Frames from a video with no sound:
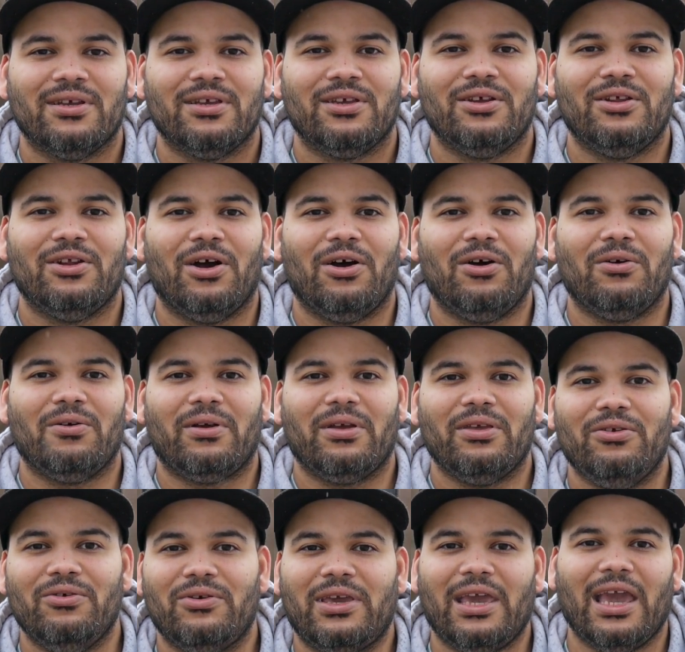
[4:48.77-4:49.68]
You know,
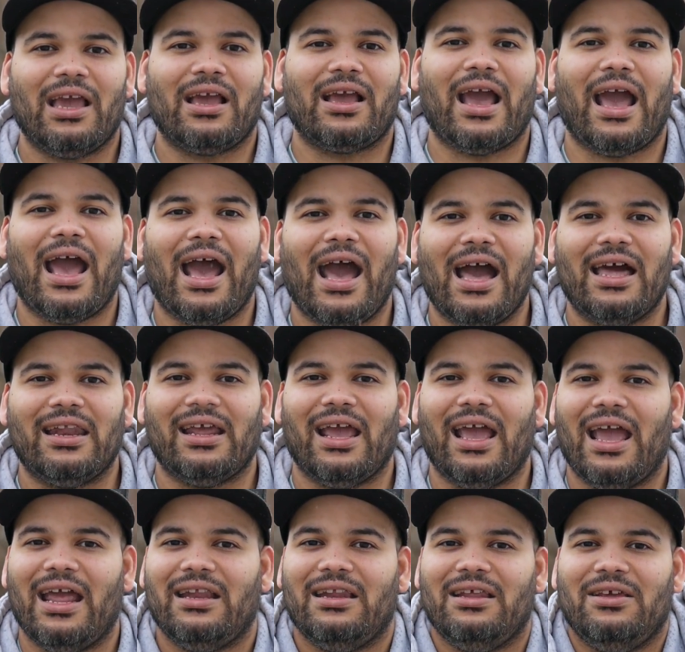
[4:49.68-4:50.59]
you can't add
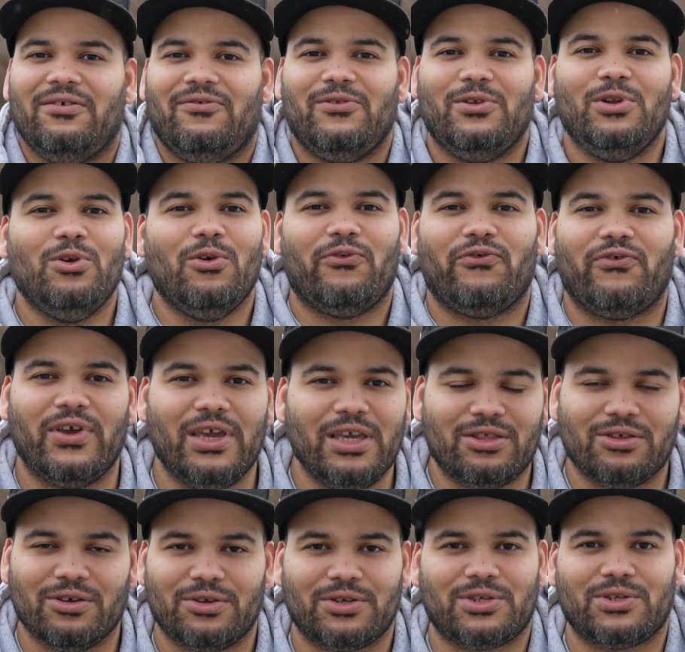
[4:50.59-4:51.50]
any new
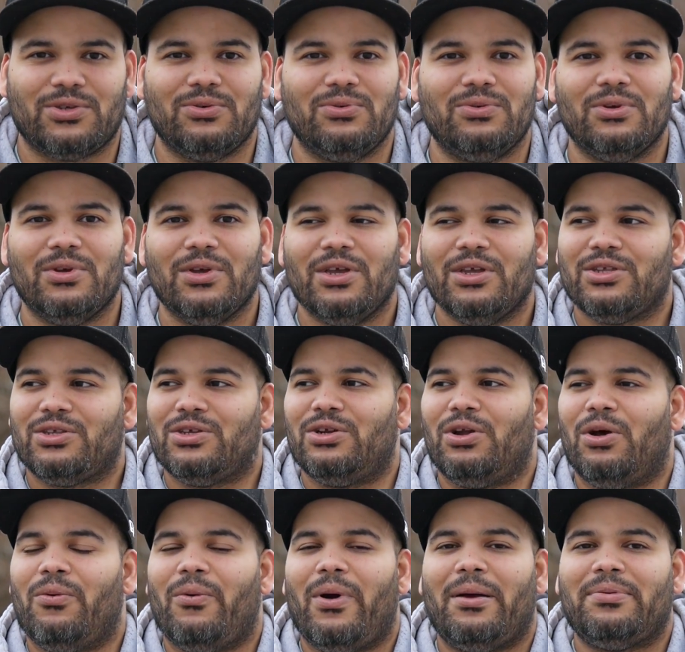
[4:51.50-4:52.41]
features to to
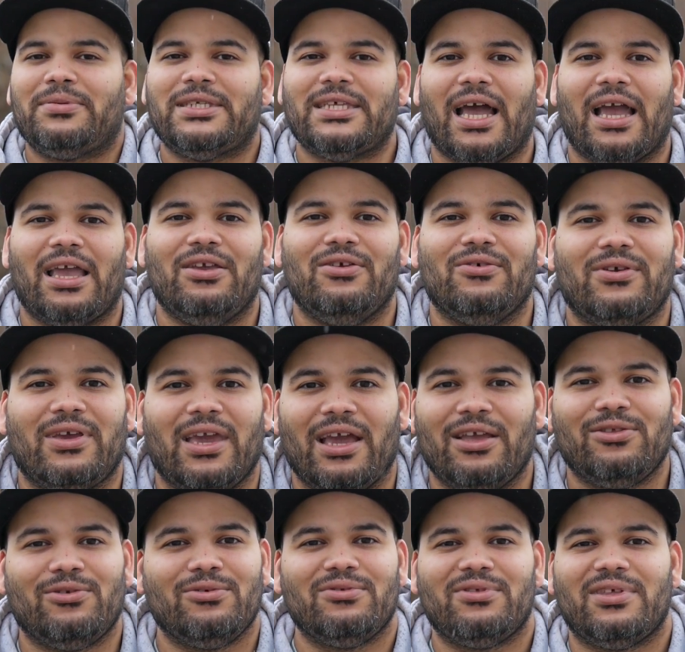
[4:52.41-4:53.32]
the website. You
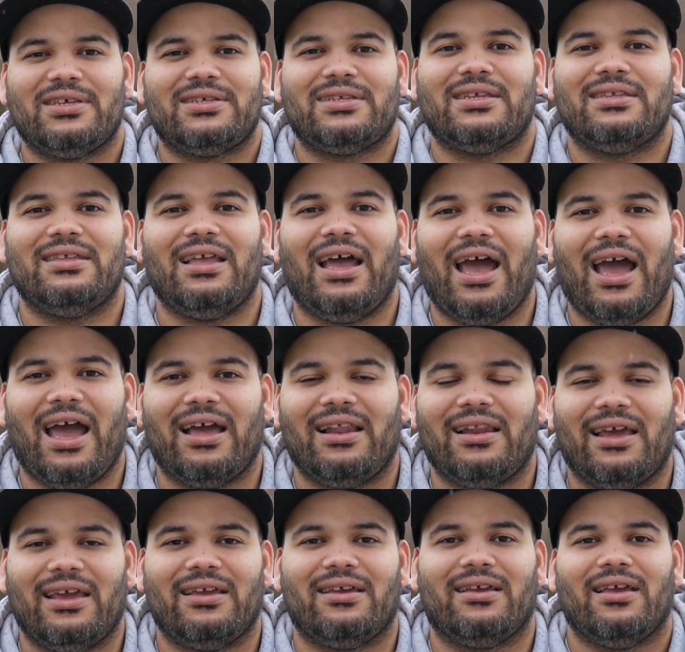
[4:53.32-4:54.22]
can't do this and that.
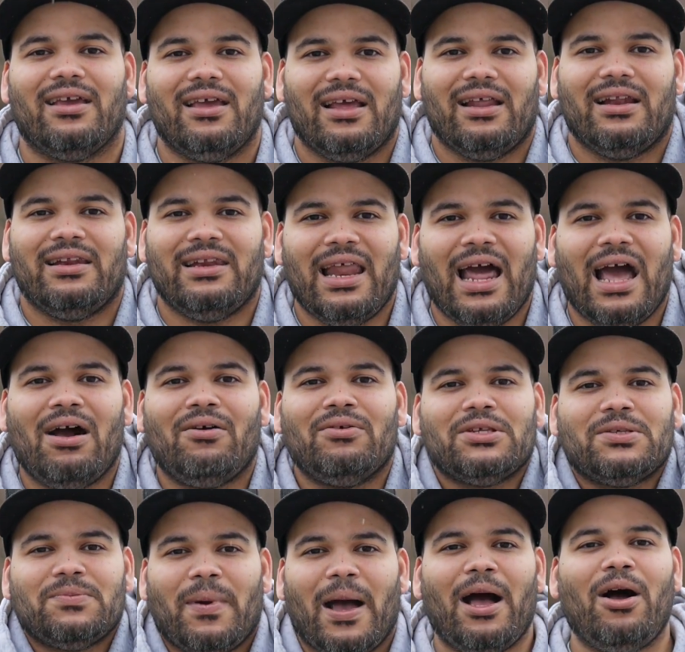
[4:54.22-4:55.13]
Like now
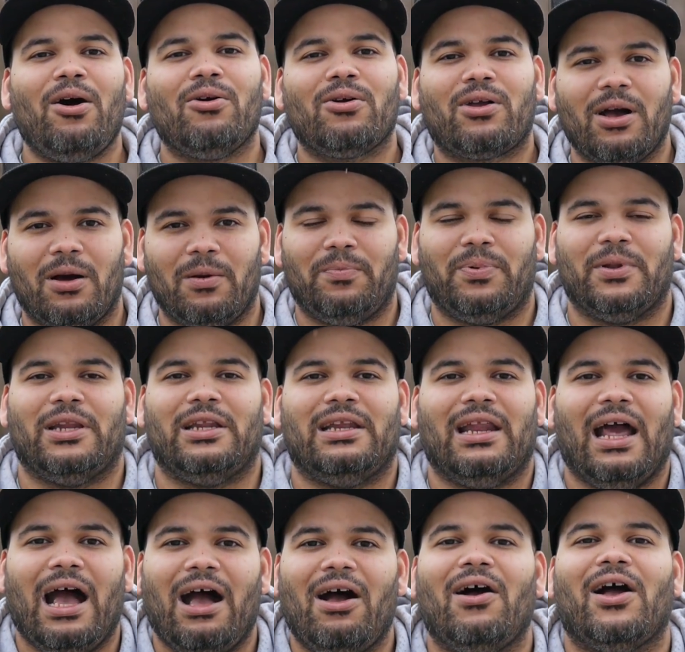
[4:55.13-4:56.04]
it's my own company.
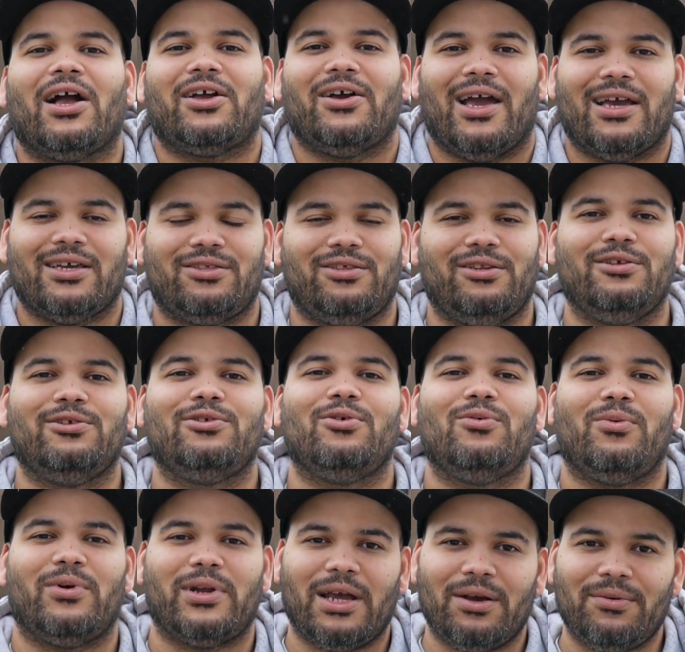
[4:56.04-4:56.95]
Now I can actually do
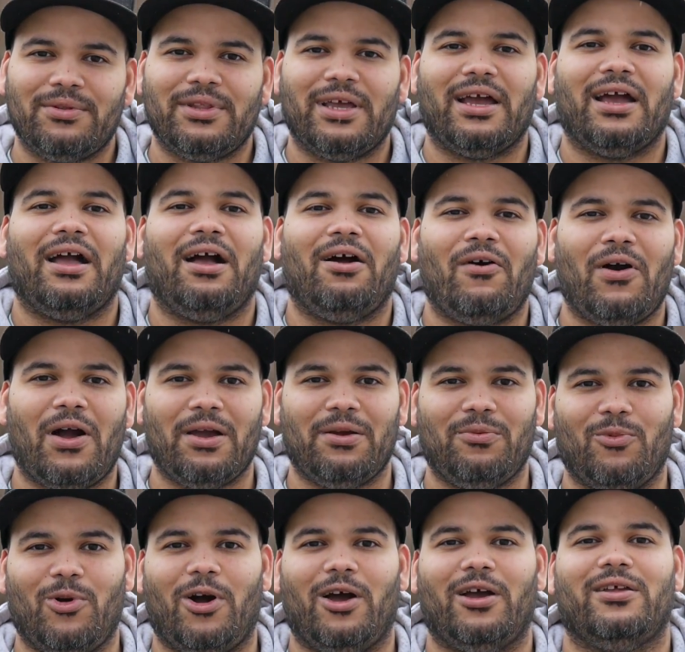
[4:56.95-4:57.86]
whatever the hell I
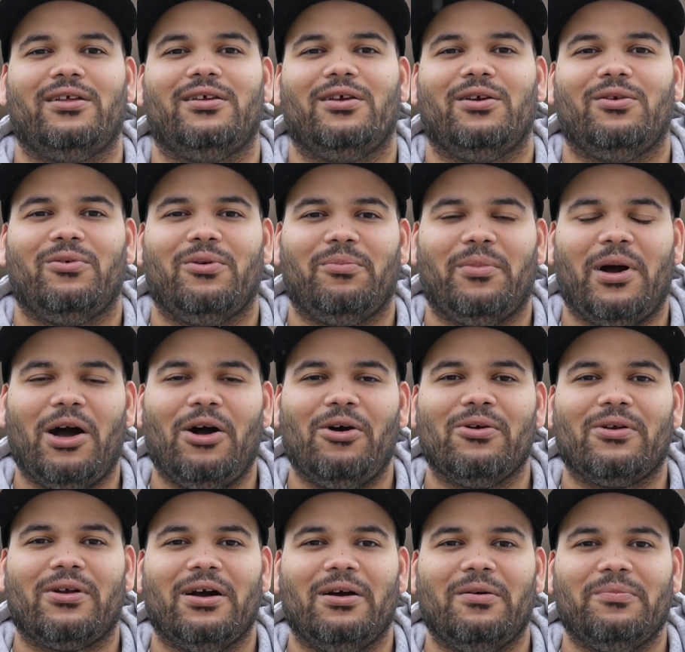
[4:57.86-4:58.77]
want with my
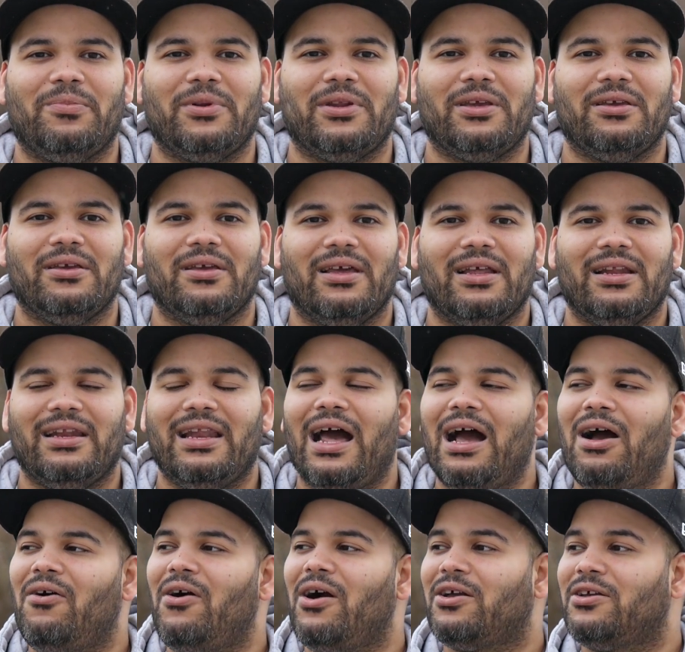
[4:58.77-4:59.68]
own company.
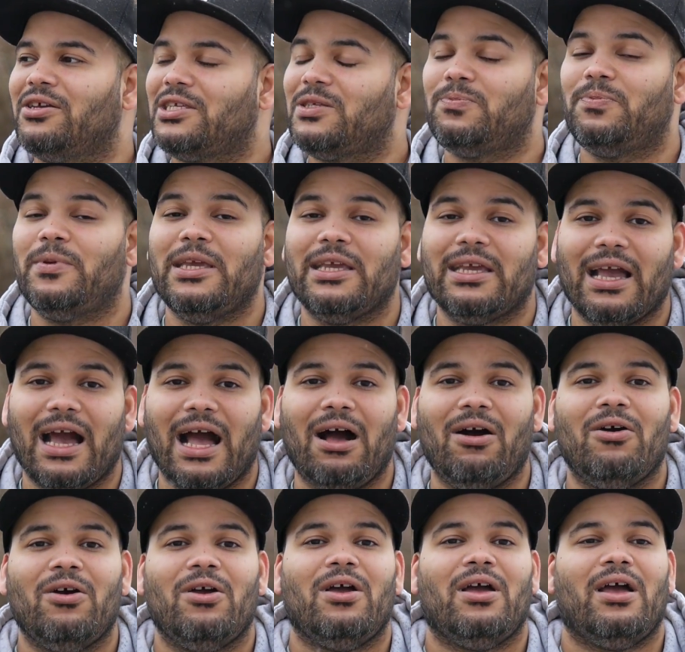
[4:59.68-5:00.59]
Now I could speak
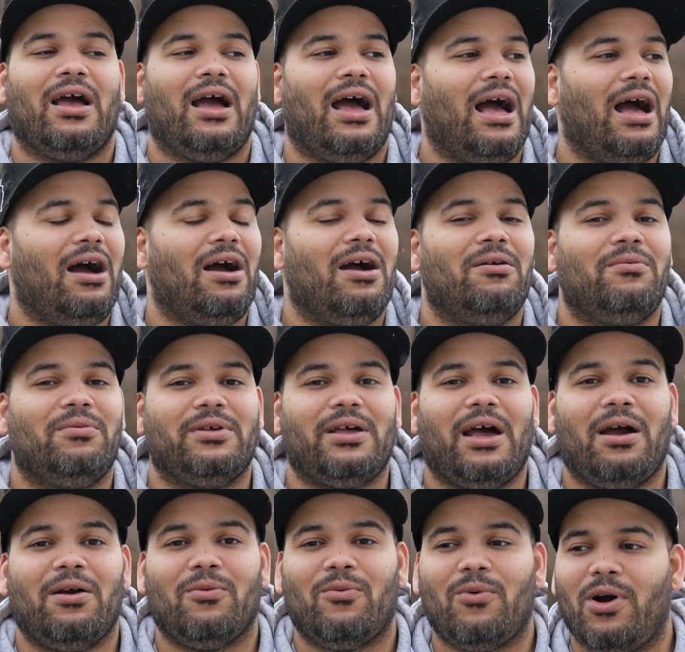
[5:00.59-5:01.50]
out however
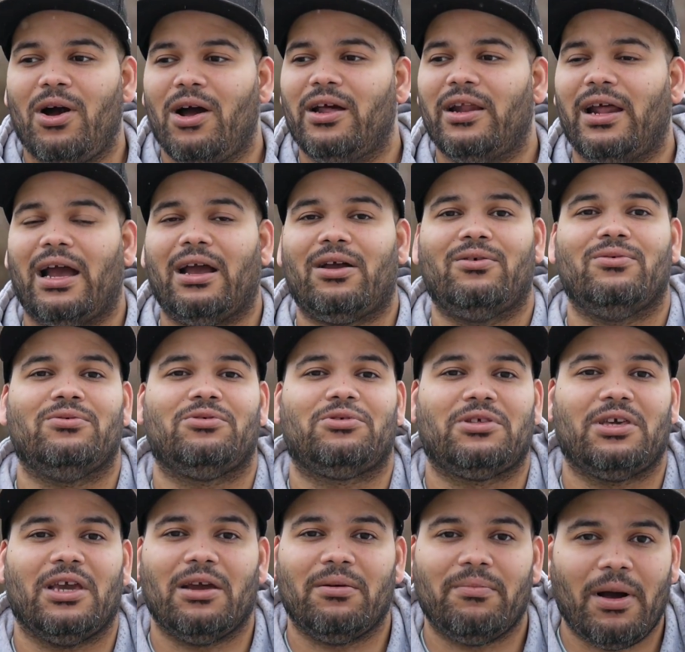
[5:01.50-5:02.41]
I want. I could
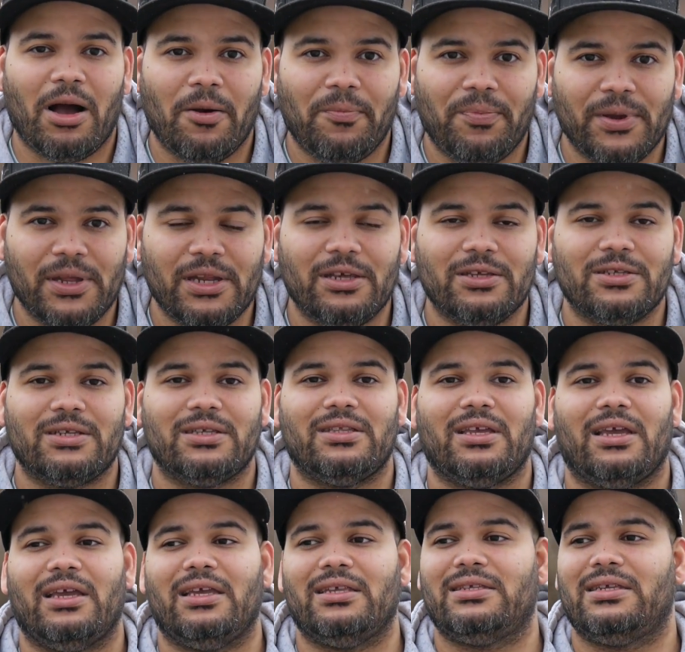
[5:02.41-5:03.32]
share my opinions on
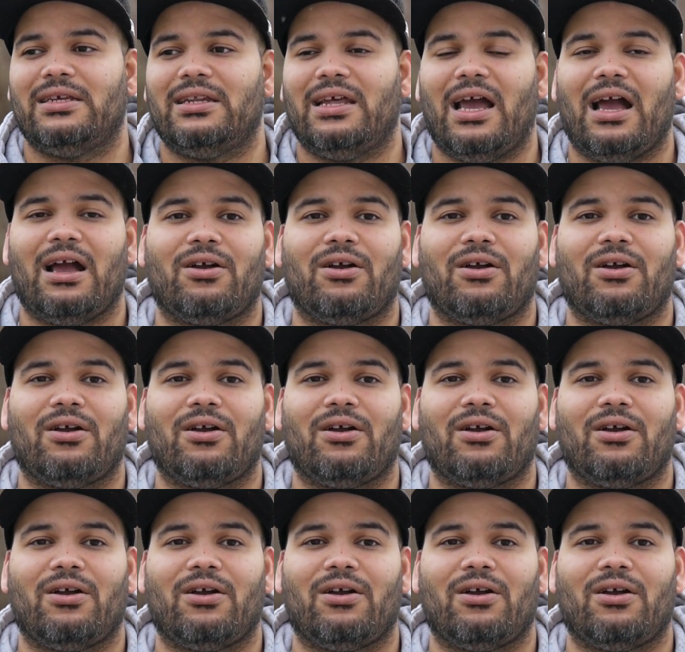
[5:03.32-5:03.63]
the internet.